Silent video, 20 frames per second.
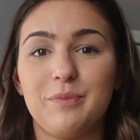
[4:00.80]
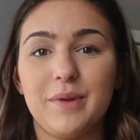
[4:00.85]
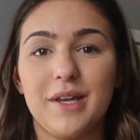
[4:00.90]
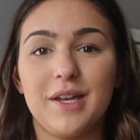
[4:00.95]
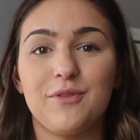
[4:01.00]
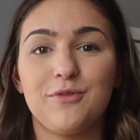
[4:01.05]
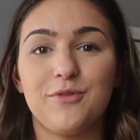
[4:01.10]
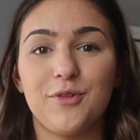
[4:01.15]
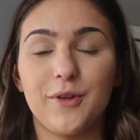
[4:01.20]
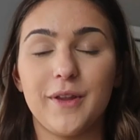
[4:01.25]
of
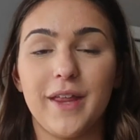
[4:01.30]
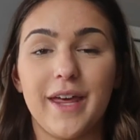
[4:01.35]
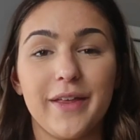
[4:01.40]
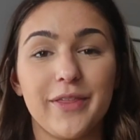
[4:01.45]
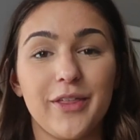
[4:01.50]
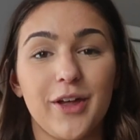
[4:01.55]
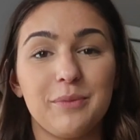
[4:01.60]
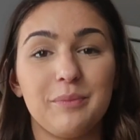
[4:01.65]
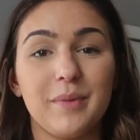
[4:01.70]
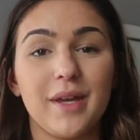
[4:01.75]
being full
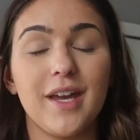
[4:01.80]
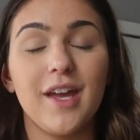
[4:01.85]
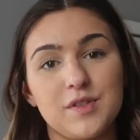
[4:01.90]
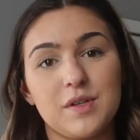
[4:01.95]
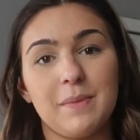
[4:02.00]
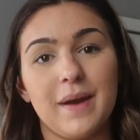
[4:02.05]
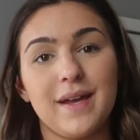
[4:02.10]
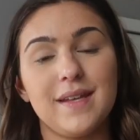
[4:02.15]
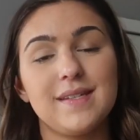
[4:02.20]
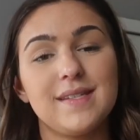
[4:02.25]
length on me. Those
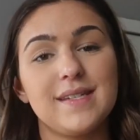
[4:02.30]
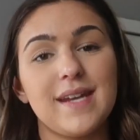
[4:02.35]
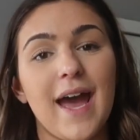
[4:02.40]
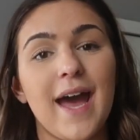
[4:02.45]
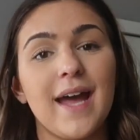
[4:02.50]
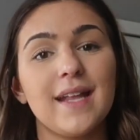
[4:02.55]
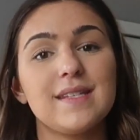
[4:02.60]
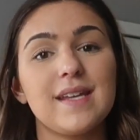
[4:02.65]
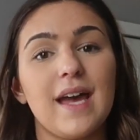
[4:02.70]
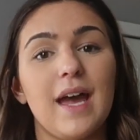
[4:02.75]
are my
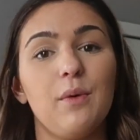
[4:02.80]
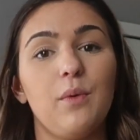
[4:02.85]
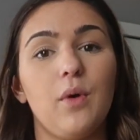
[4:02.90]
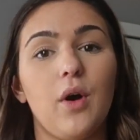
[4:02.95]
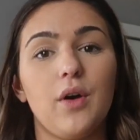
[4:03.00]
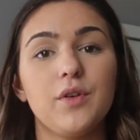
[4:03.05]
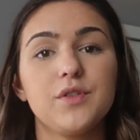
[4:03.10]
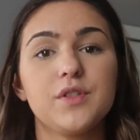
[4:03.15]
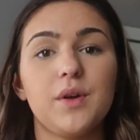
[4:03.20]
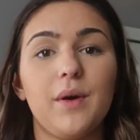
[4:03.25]
stats. I will
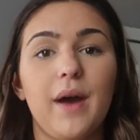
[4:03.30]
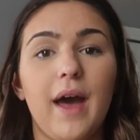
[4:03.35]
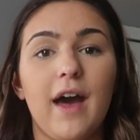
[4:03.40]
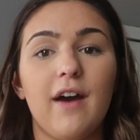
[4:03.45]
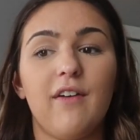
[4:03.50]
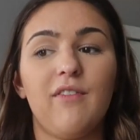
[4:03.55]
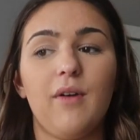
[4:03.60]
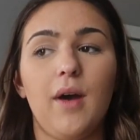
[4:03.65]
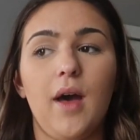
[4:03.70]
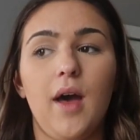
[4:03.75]
also
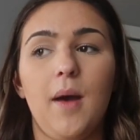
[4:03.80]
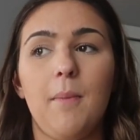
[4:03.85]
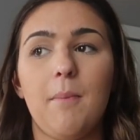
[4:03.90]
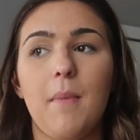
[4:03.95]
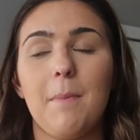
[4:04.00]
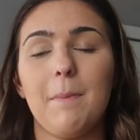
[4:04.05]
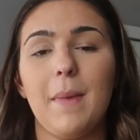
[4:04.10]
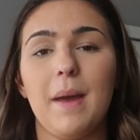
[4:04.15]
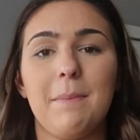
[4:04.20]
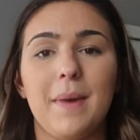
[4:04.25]
have
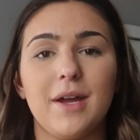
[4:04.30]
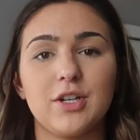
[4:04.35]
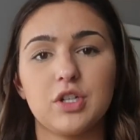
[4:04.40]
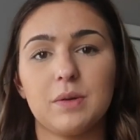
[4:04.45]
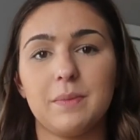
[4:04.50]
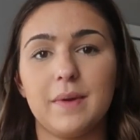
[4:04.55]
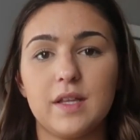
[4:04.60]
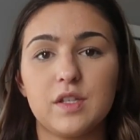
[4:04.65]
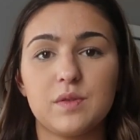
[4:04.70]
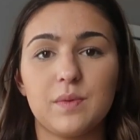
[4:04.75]
my
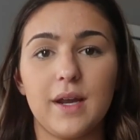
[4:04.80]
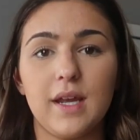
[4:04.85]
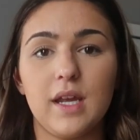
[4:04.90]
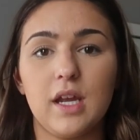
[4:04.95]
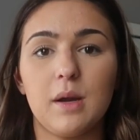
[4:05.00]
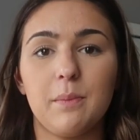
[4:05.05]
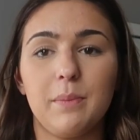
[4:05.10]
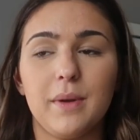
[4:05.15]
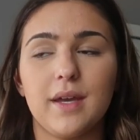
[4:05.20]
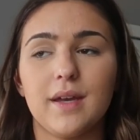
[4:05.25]
measurements right
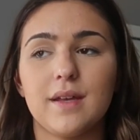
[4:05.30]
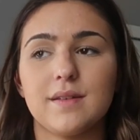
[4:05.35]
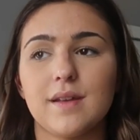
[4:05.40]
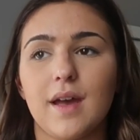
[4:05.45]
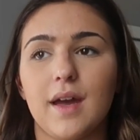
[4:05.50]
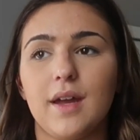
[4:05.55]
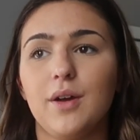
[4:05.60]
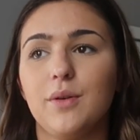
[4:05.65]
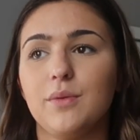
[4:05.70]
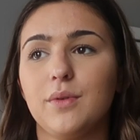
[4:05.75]
here because
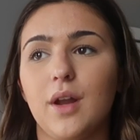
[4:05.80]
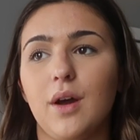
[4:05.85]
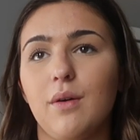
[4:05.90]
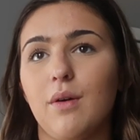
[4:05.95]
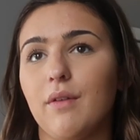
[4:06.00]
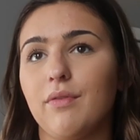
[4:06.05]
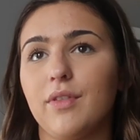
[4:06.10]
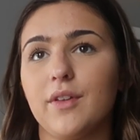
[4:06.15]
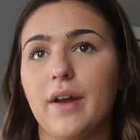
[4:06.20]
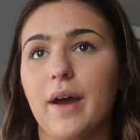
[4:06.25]
I don't know
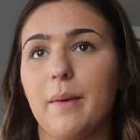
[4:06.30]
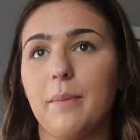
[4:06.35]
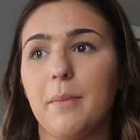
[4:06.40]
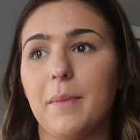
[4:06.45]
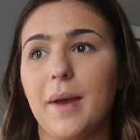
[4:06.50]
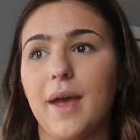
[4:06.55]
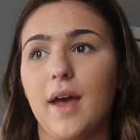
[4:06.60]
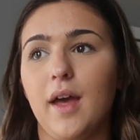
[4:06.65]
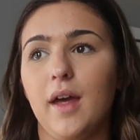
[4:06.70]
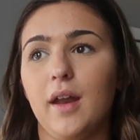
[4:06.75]
off the top of
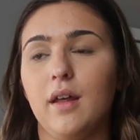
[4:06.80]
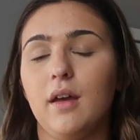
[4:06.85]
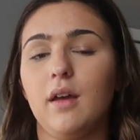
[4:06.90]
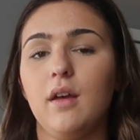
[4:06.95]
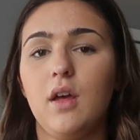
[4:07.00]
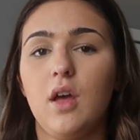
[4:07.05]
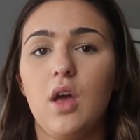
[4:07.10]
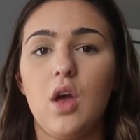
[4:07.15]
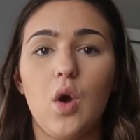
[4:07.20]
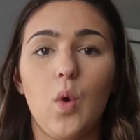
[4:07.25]
my head
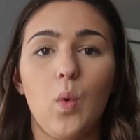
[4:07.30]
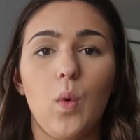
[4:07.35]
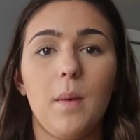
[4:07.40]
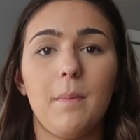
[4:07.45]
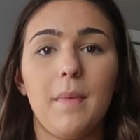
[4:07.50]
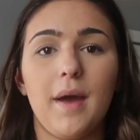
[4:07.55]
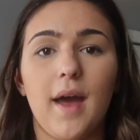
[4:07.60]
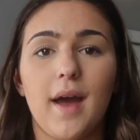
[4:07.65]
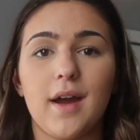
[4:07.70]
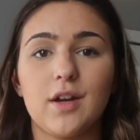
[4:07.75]

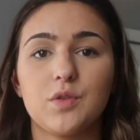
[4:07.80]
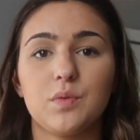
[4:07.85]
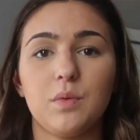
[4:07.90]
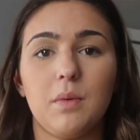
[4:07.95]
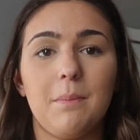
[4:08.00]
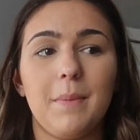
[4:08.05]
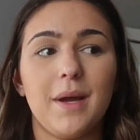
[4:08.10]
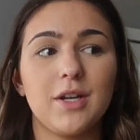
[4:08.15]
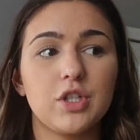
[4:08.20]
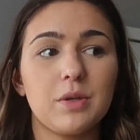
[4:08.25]
what my actual
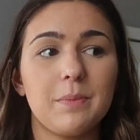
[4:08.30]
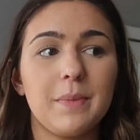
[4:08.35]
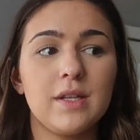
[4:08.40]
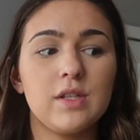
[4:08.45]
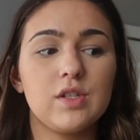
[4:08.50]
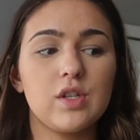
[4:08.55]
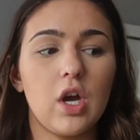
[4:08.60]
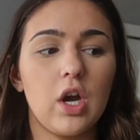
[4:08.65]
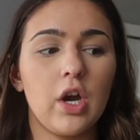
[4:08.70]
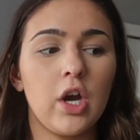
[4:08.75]

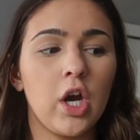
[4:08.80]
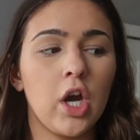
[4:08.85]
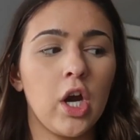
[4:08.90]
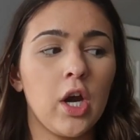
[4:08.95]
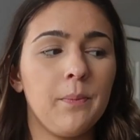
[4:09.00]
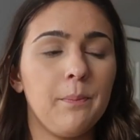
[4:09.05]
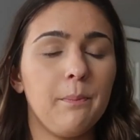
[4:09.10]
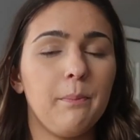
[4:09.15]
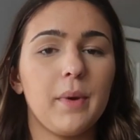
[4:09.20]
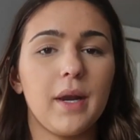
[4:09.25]
measurements
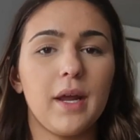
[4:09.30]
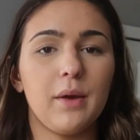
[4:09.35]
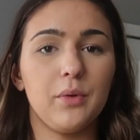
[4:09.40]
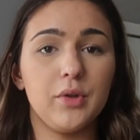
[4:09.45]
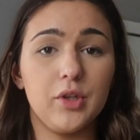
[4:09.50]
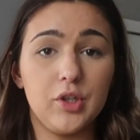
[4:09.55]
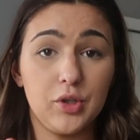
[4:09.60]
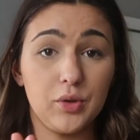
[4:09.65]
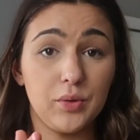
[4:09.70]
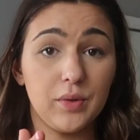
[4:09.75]
are, but I
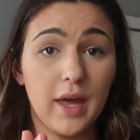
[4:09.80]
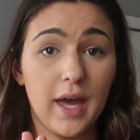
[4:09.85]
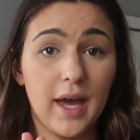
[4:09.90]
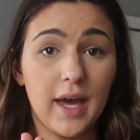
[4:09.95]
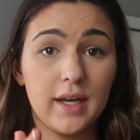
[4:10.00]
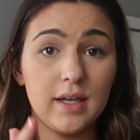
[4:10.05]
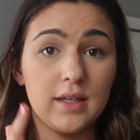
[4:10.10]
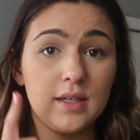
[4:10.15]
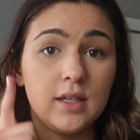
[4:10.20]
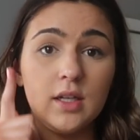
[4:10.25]
will do
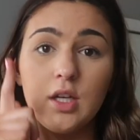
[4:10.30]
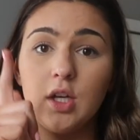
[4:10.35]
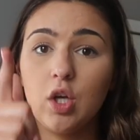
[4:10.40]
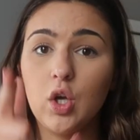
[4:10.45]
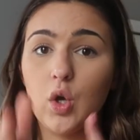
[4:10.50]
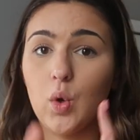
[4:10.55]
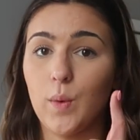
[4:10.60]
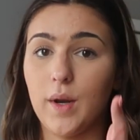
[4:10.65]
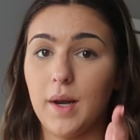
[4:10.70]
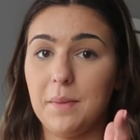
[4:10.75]
that
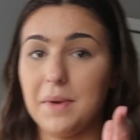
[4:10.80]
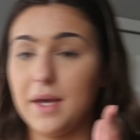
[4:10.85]
when